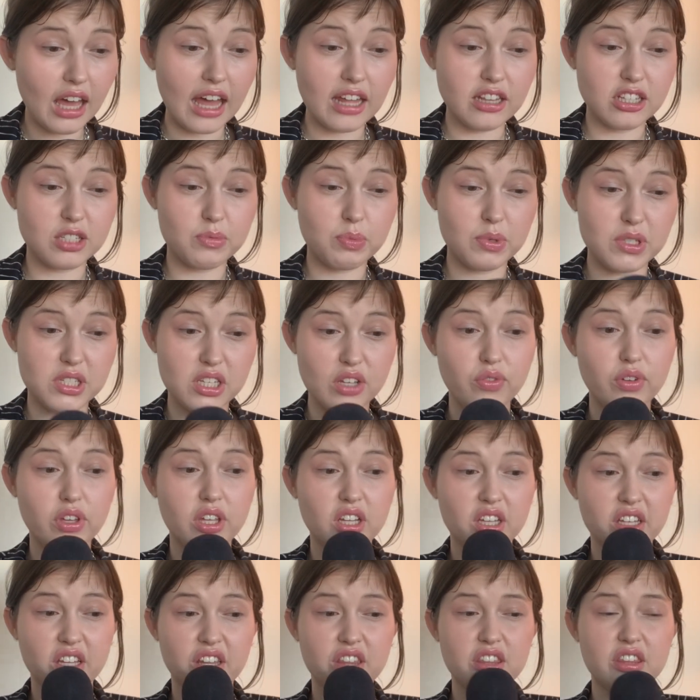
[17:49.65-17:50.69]
and
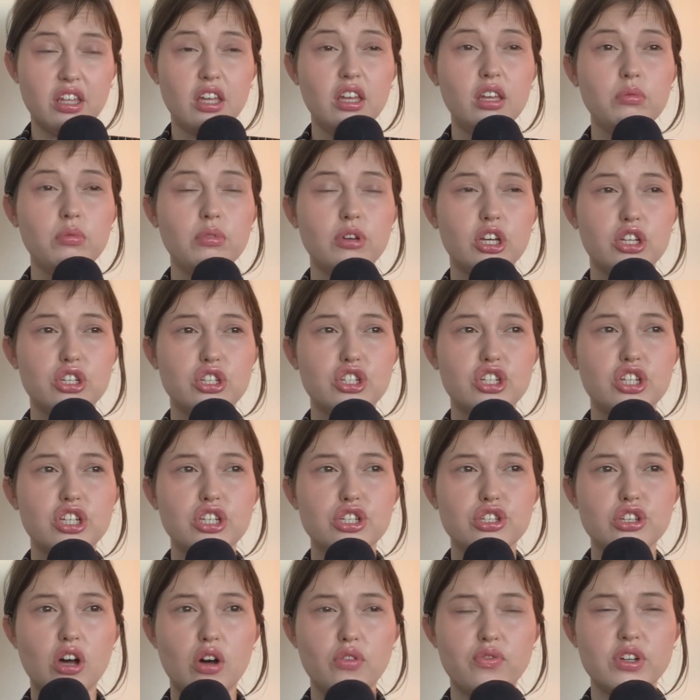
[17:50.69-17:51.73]
specifically thing because she
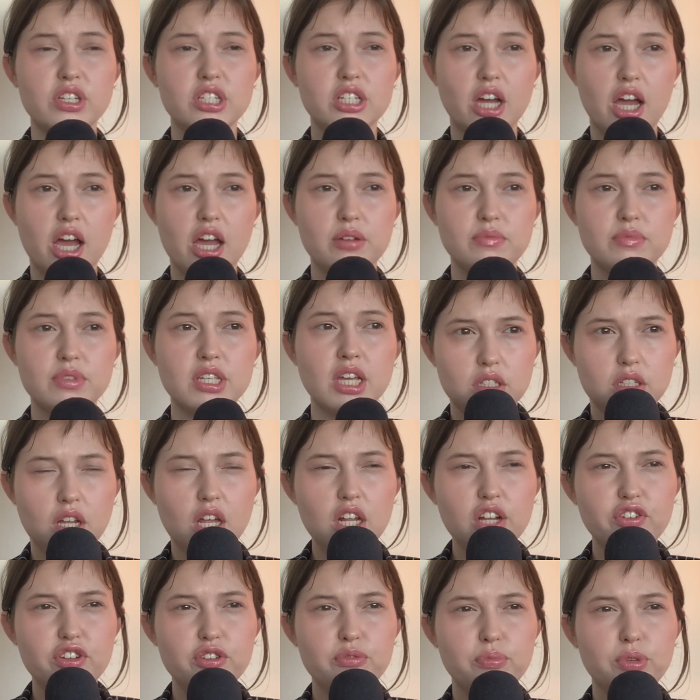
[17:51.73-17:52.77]
is oftentimes not
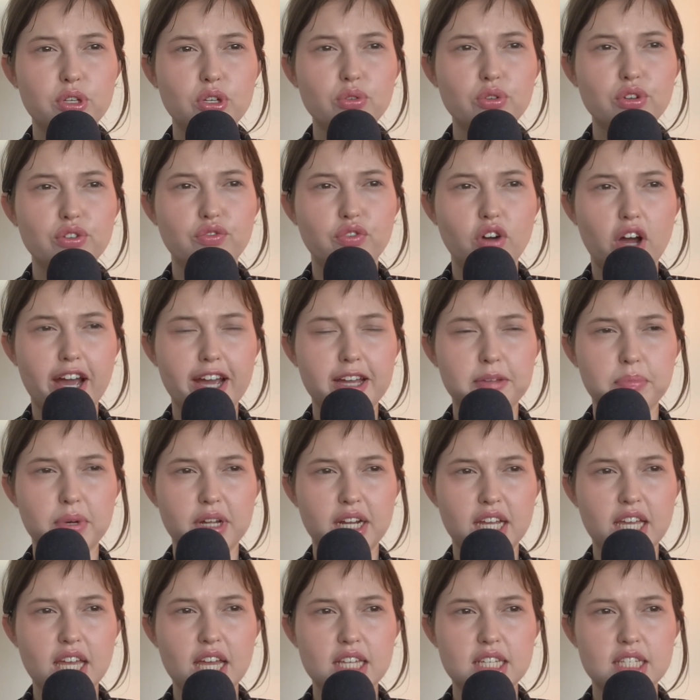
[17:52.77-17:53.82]
even beautified, but I
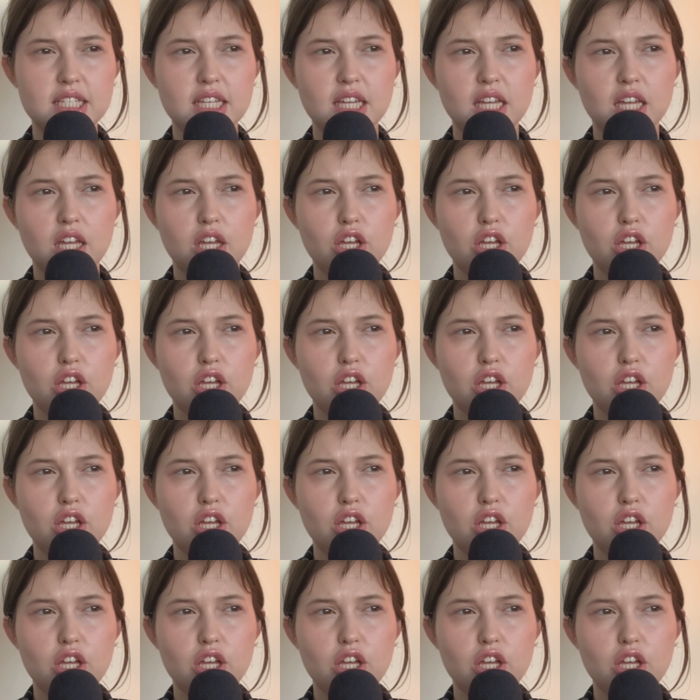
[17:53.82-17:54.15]
guess